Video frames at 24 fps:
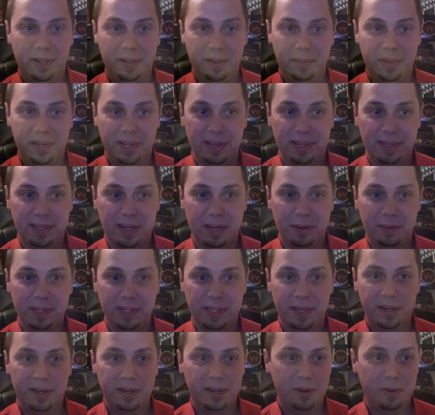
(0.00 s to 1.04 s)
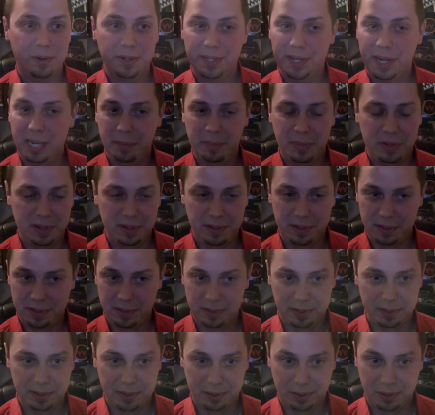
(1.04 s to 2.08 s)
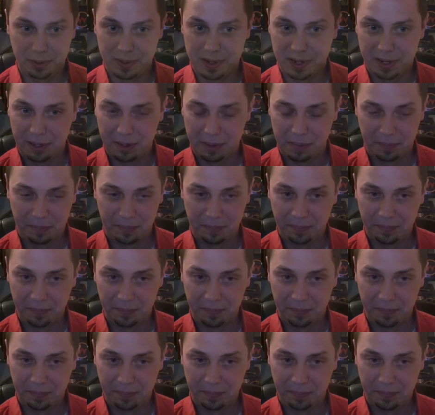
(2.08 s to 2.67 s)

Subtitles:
because I was in no shape to